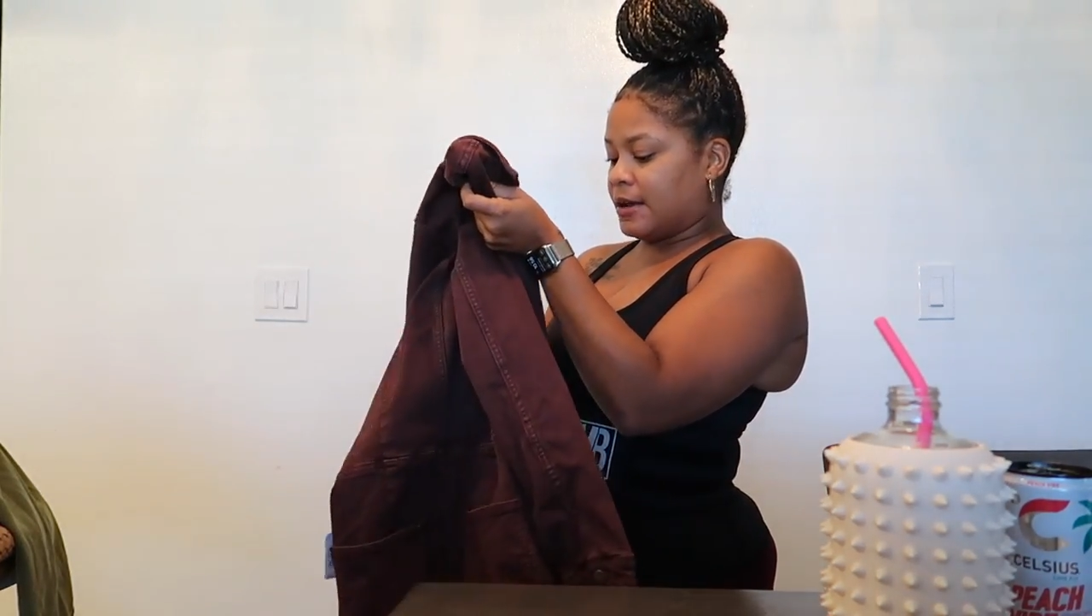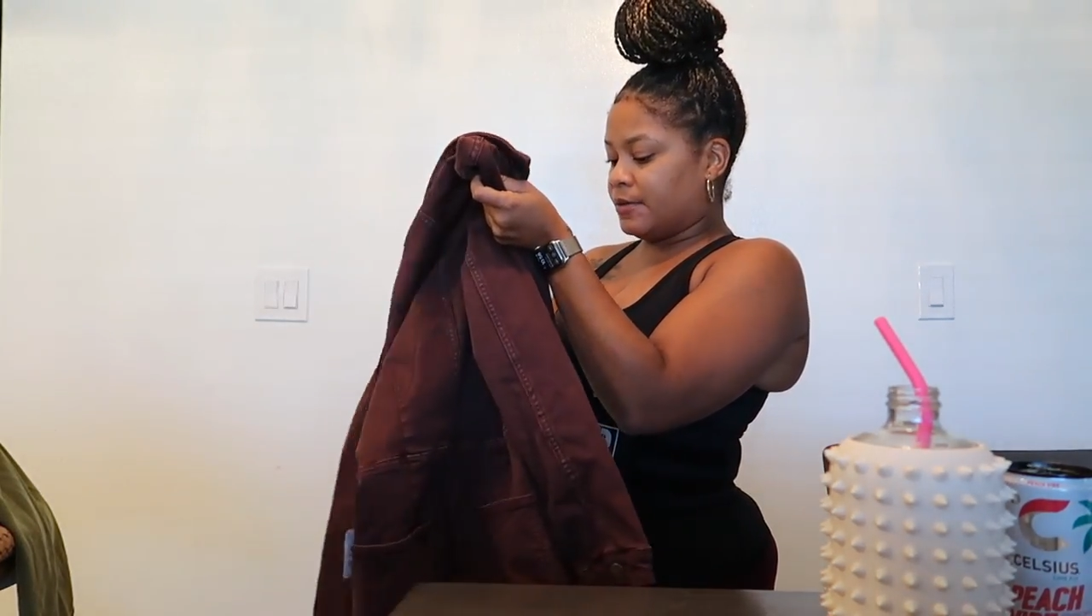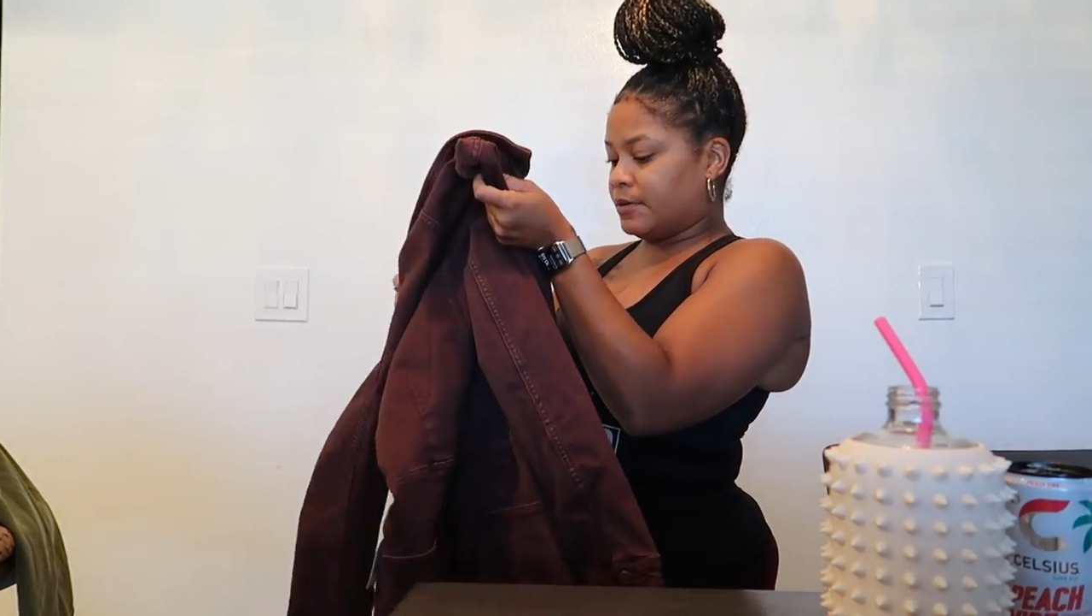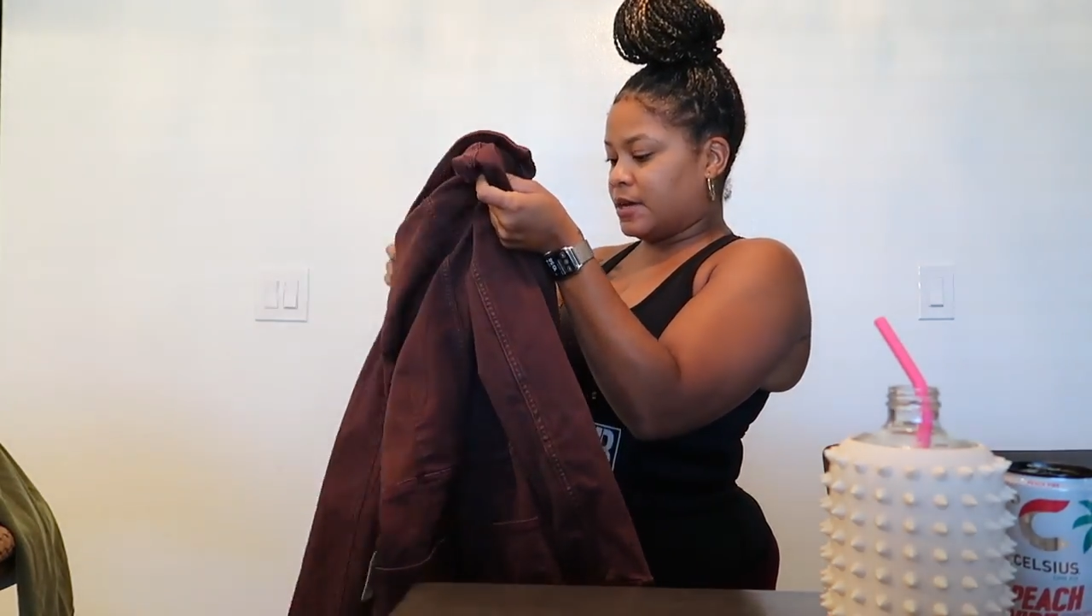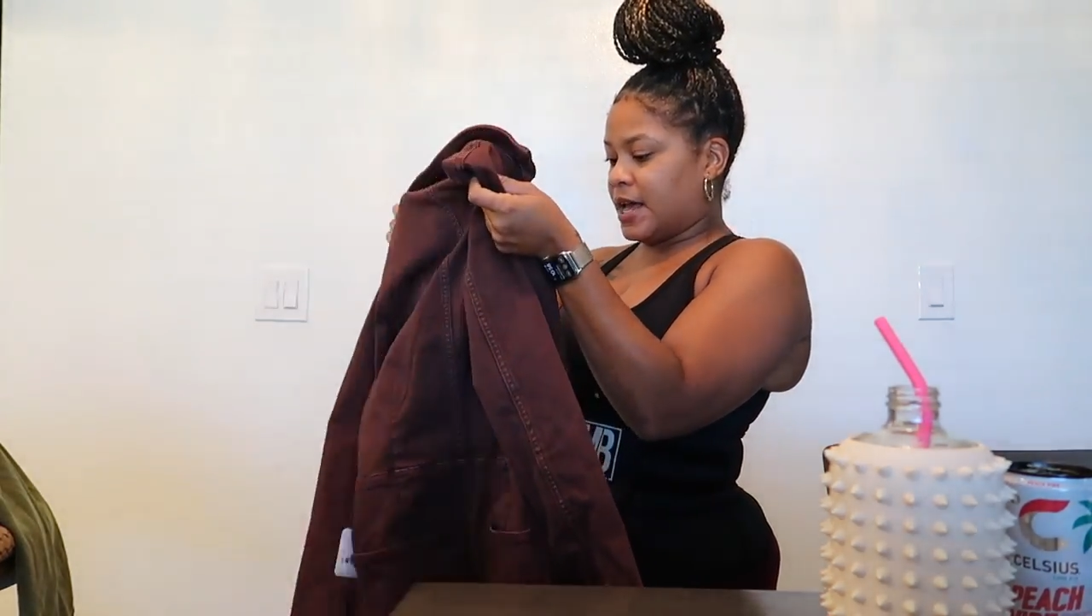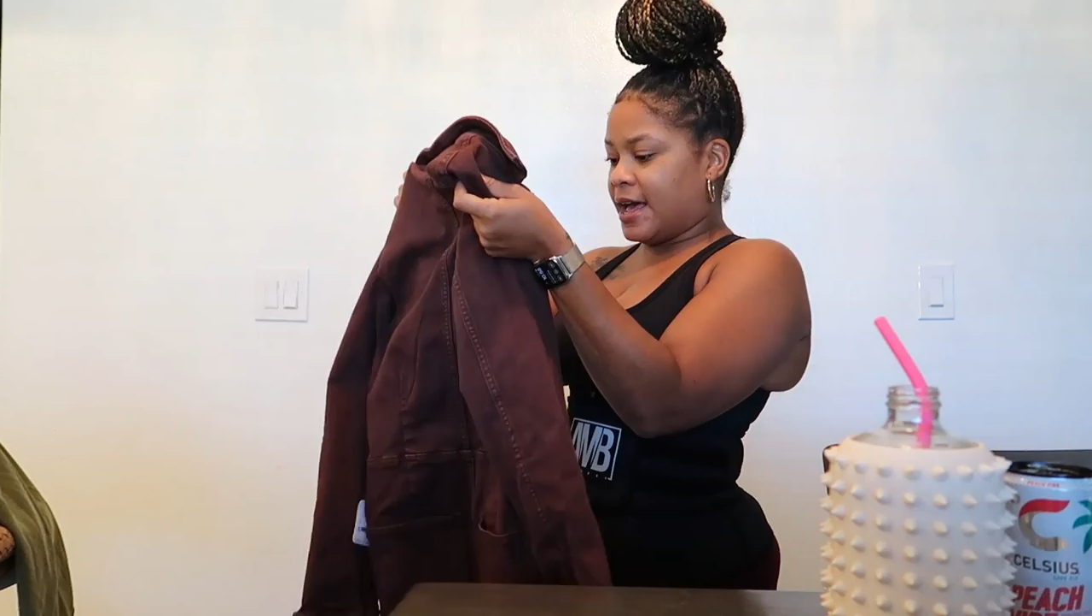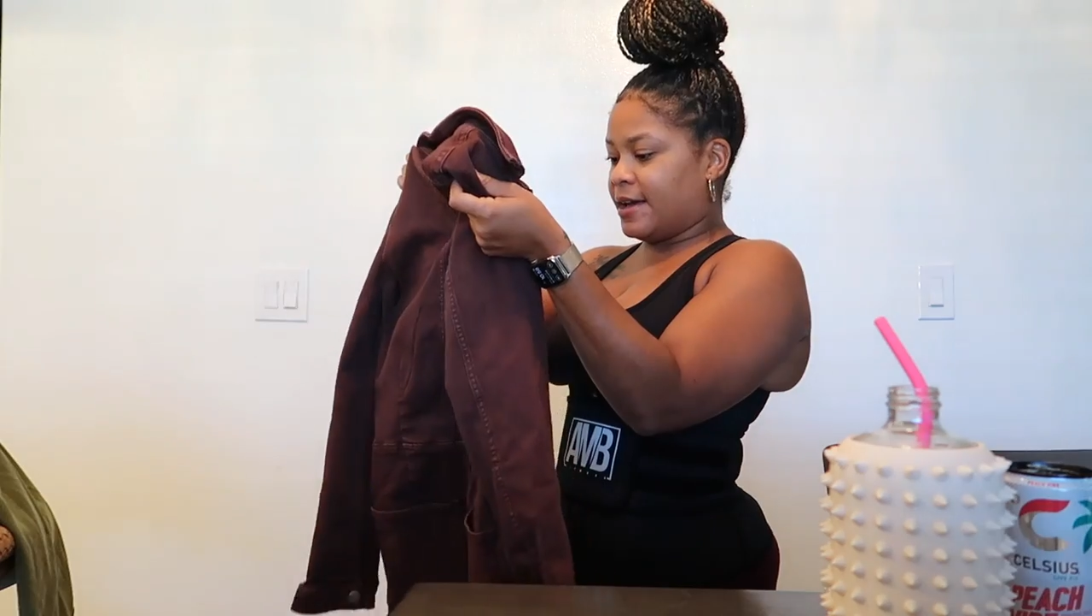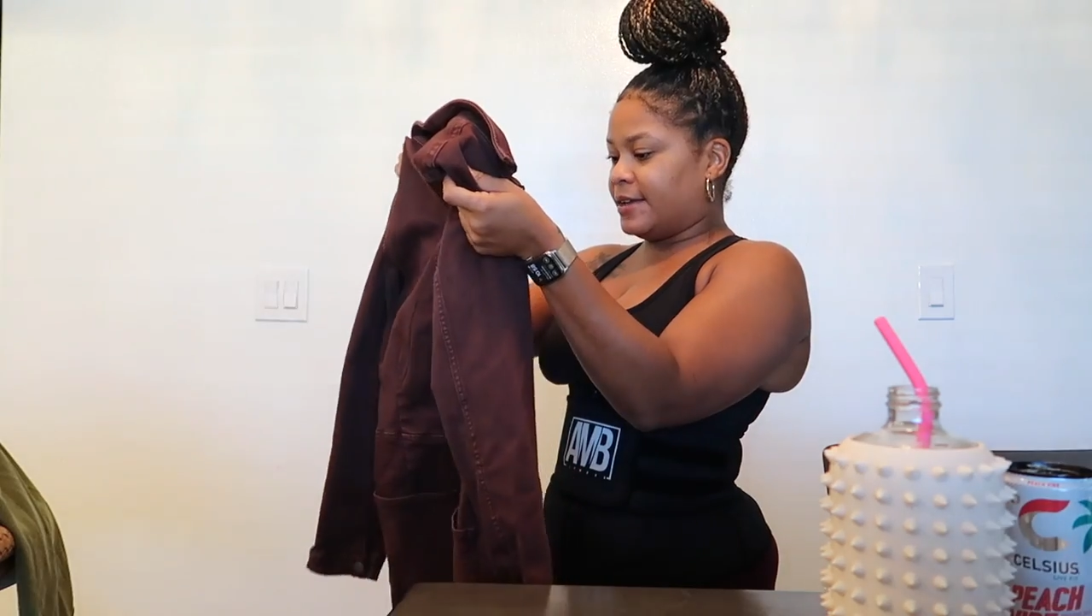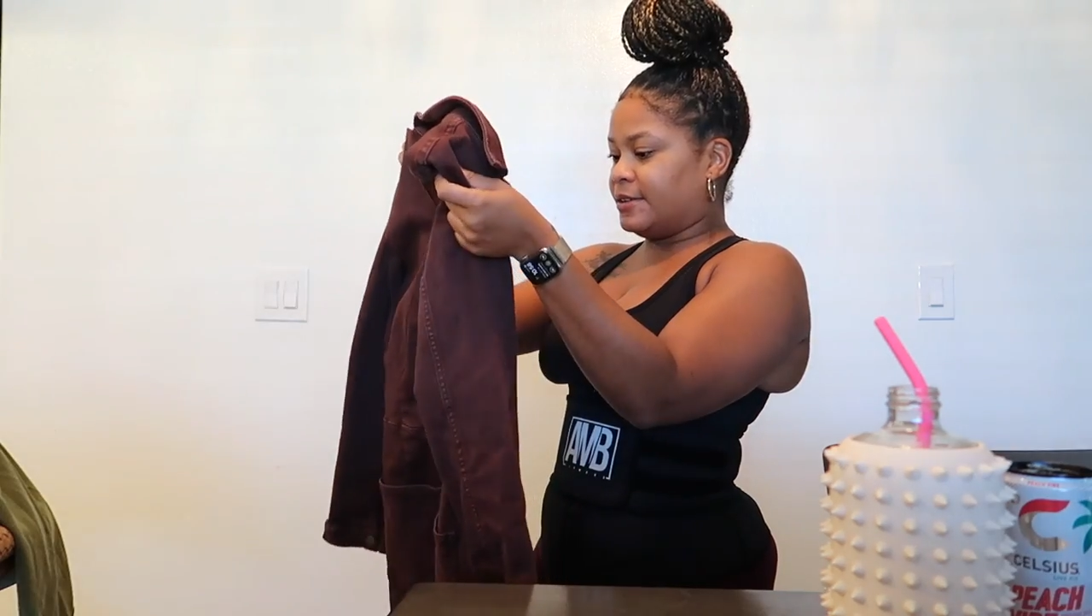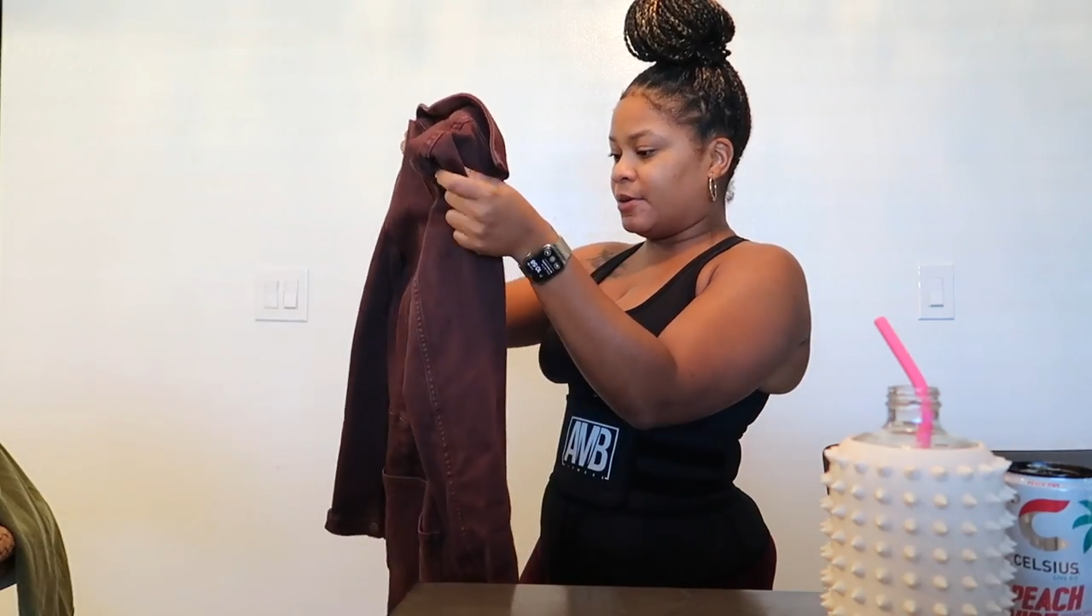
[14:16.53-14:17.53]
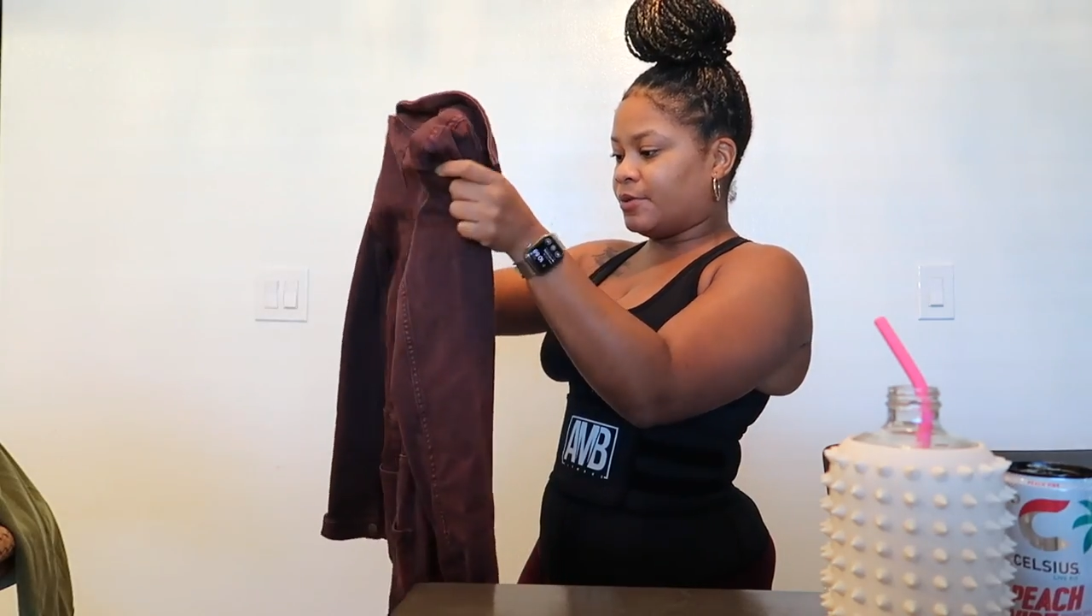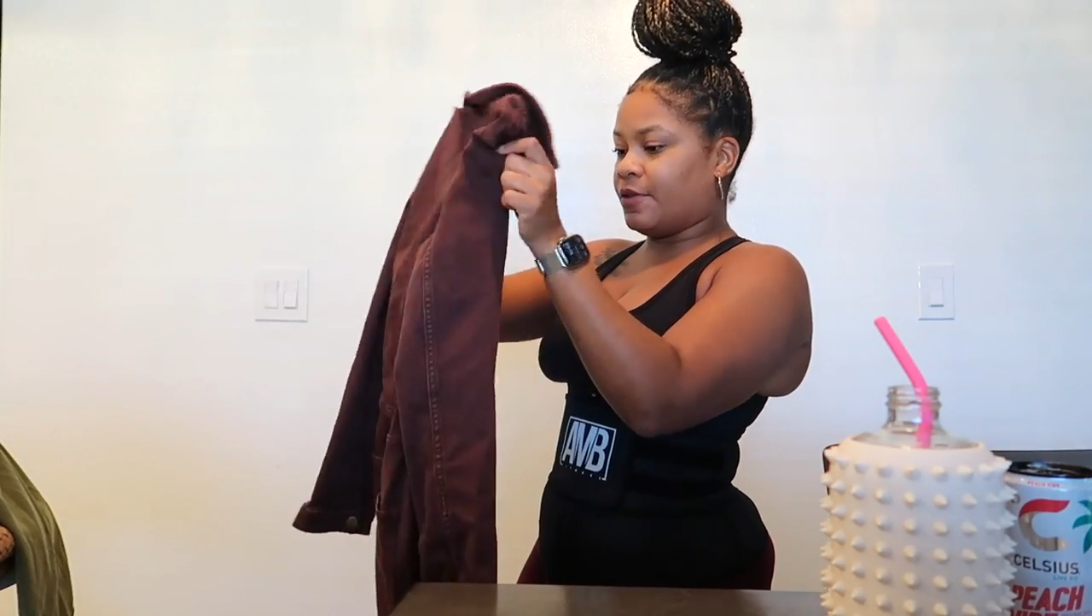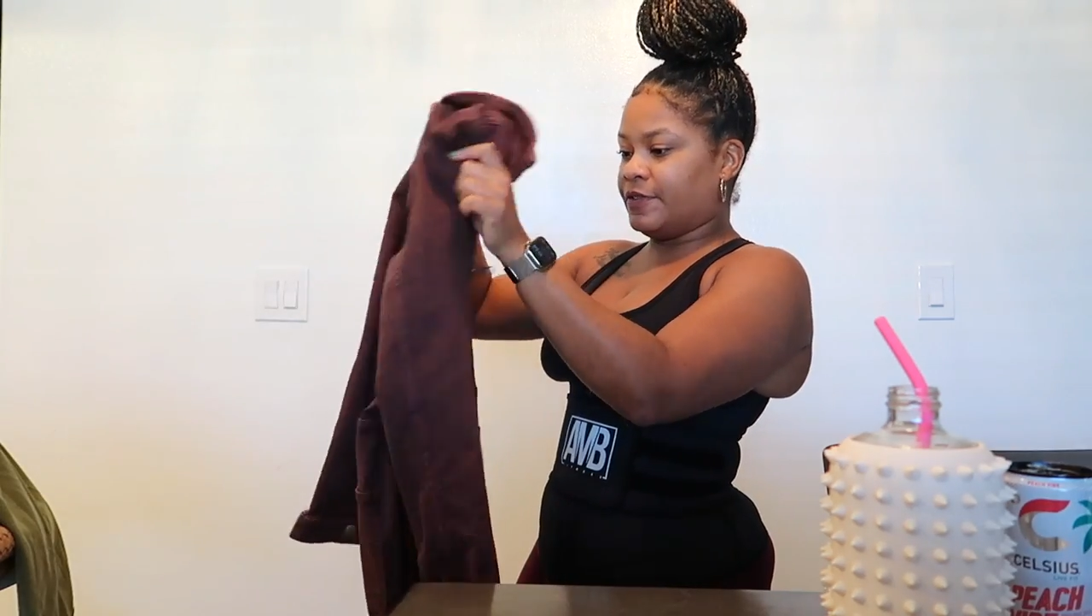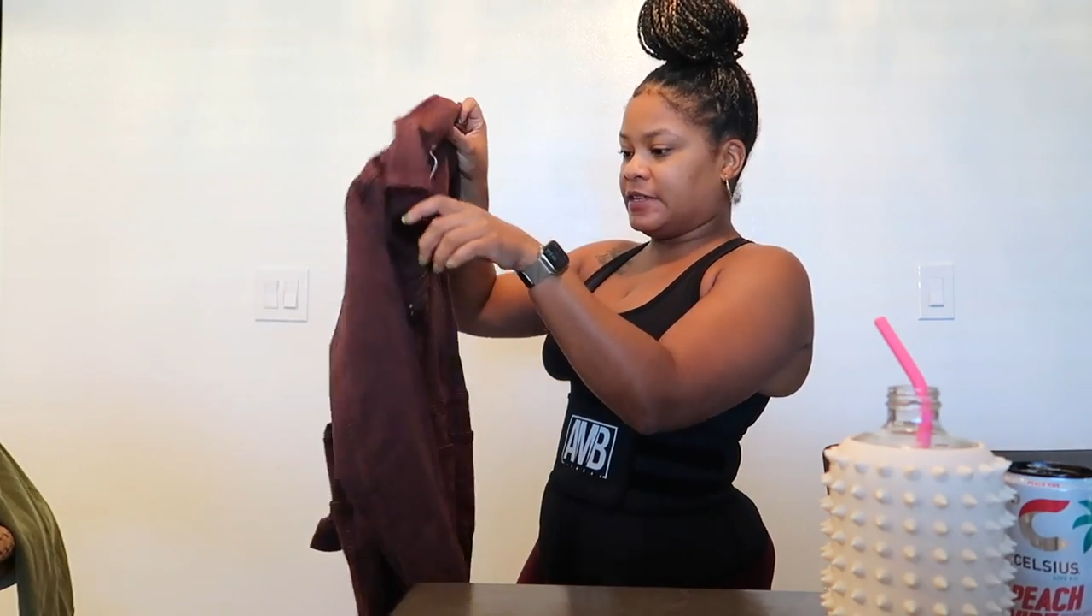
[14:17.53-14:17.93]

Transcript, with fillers: I don't know if